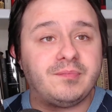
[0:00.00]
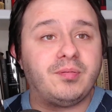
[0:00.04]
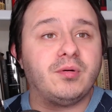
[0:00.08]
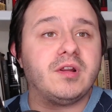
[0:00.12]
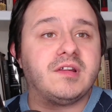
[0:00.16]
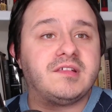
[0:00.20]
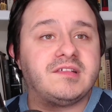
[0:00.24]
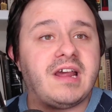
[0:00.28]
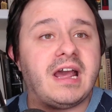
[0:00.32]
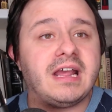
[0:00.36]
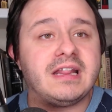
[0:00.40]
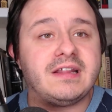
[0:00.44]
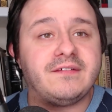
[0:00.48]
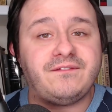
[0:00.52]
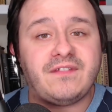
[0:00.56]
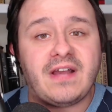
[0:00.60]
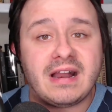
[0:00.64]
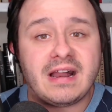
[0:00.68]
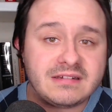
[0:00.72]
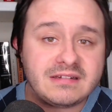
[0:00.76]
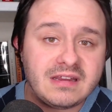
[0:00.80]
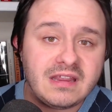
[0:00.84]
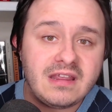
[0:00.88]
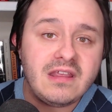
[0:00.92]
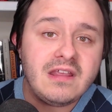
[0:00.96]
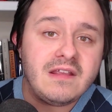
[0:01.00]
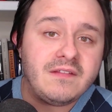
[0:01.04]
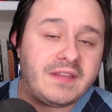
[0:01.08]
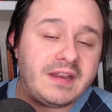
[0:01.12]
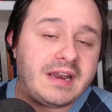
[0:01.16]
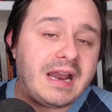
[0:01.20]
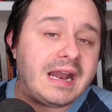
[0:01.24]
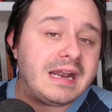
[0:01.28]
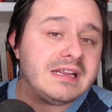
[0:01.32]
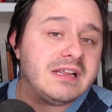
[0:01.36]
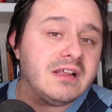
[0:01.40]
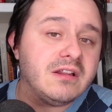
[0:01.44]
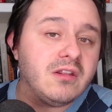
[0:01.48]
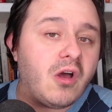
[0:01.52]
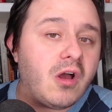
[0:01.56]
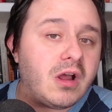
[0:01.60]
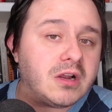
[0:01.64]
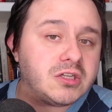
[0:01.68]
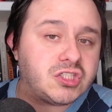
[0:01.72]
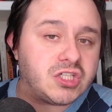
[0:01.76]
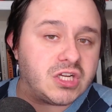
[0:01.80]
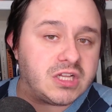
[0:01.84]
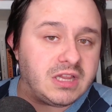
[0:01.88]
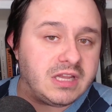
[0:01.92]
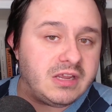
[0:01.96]
put aside the fact that
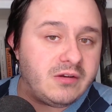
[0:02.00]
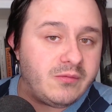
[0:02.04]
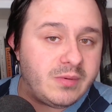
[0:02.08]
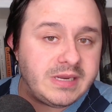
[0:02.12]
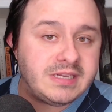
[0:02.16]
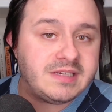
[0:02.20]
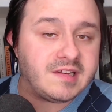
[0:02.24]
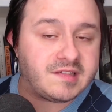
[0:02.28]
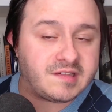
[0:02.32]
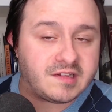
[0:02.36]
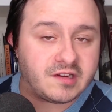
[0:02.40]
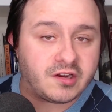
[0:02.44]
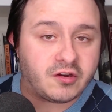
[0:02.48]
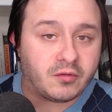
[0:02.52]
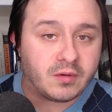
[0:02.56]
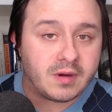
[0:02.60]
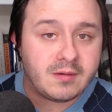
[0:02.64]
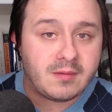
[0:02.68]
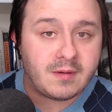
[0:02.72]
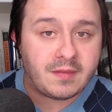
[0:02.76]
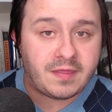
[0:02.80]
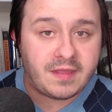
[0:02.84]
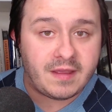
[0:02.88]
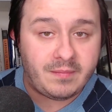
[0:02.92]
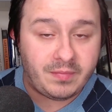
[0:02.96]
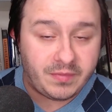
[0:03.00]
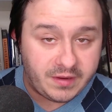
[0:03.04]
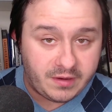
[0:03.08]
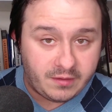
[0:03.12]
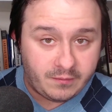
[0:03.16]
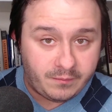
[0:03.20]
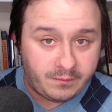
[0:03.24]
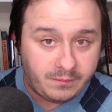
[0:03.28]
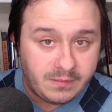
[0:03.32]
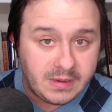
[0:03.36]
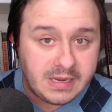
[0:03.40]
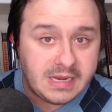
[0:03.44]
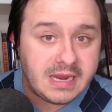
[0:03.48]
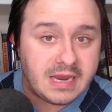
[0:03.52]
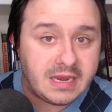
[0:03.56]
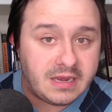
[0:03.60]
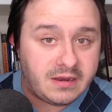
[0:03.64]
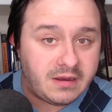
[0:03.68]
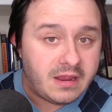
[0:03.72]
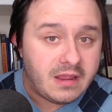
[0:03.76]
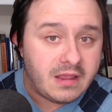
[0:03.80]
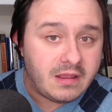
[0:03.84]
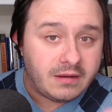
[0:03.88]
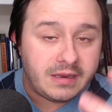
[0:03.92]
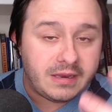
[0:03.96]
ideologically we disagree with him, me
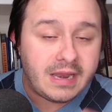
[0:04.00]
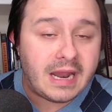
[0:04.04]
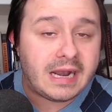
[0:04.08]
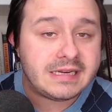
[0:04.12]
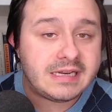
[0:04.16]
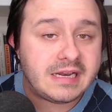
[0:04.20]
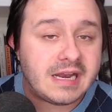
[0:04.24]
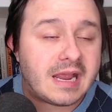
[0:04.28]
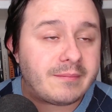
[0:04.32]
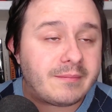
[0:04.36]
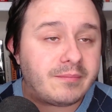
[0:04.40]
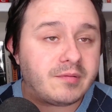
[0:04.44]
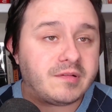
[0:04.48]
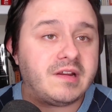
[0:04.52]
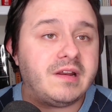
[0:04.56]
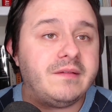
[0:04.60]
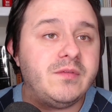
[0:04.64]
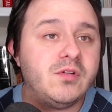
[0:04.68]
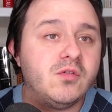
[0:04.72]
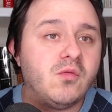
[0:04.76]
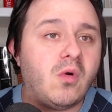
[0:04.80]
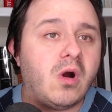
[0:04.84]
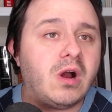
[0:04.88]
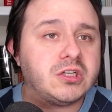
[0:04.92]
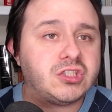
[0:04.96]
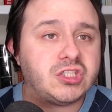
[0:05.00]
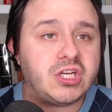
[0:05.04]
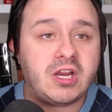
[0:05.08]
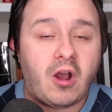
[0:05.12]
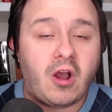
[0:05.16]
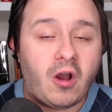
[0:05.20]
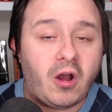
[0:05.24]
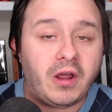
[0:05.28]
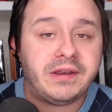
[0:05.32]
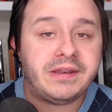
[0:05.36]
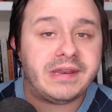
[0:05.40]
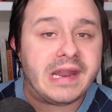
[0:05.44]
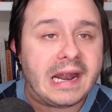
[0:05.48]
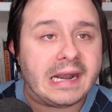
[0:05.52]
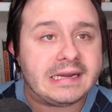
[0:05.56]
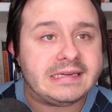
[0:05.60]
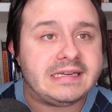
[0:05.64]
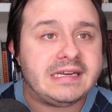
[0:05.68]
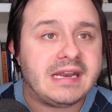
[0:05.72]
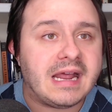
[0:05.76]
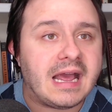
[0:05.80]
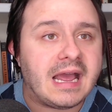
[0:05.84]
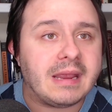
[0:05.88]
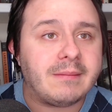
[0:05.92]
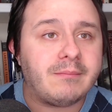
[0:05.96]
and 99% of you watching, on
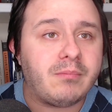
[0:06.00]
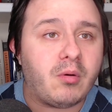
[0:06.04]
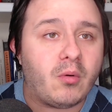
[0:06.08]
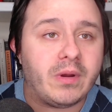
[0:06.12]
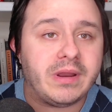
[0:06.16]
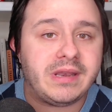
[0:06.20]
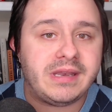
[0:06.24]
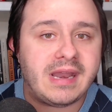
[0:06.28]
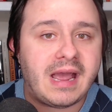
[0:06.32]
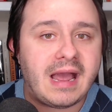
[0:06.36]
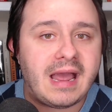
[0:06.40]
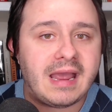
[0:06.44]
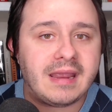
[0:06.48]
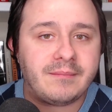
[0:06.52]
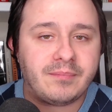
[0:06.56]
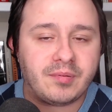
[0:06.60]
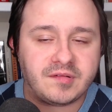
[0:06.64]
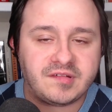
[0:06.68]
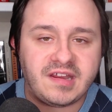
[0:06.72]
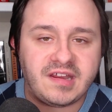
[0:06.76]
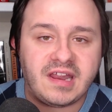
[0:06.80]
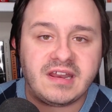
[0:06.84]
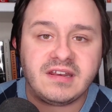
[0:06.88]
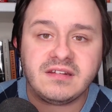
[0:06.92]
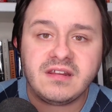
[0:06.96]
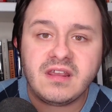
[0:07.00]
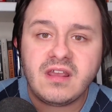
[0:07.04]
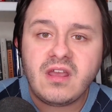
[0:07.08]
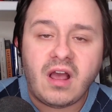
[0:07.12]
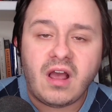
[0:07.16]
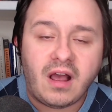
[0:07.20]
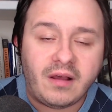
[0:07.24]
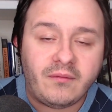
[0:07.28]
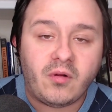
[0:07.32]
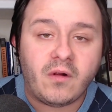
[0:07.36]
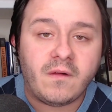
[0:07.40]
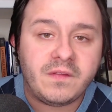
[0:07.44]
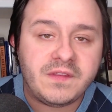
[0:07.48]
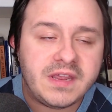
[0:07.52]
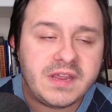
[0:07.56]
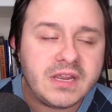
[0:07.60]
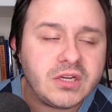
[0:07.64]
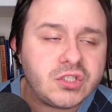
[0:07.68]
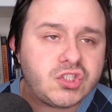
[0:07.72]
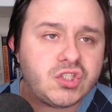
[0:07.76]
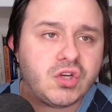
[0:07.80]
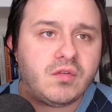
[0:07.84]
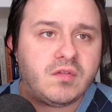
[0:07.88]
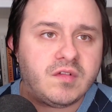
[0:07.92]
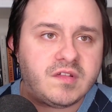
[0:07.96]
99.9% of all the
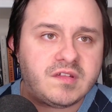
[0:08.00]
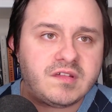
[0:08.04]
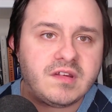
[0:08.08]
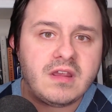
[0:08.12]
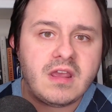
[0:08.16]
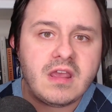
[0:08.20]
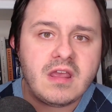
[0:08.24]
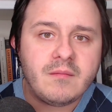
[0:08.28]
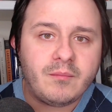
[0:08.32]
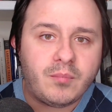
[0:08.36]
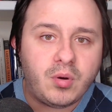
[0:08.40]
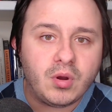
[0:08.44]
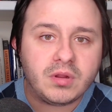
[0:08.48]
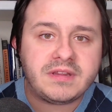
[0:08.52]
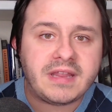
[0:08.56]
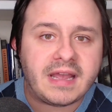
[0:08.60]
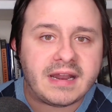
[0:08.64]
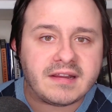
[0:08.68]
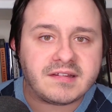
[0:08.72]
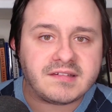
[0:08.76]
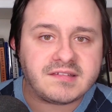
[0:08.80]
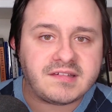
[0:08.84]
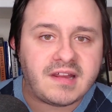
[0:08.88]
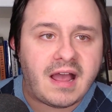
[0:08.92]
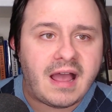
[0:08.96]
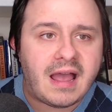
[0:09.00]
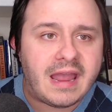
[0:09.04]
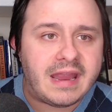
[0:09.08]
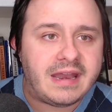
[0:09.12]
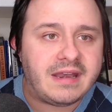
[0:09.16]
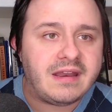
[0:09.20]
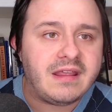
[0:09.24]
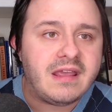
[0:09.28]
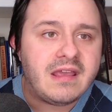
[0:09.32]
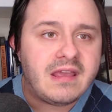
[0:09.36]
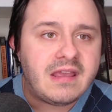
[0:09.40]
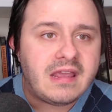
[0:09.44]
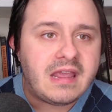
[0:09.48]
issues. Put that aside.